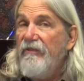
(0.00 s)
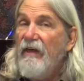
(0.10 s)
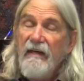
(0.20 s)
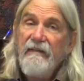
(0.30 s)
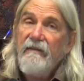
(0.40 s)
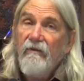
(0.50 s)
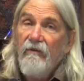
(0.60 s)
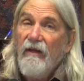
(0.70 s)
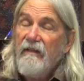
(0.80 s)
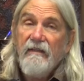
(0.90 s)
They,
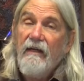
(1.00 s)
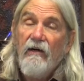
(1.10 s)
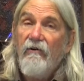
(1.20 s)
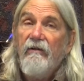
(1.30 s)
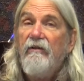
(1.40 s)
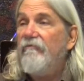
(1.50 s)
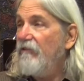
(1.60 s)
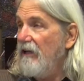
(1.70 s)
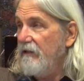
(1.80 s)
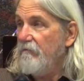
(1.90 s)
they carried the
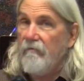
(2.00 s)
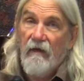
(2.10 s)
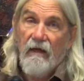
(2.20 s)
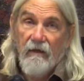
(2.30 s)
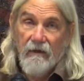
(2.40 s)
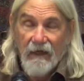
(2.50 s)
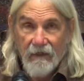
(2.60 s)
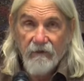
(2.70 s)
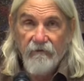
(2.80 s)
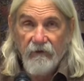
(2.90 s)
flame
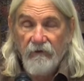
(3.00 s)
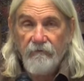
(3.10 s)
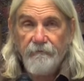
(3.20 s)
out of it.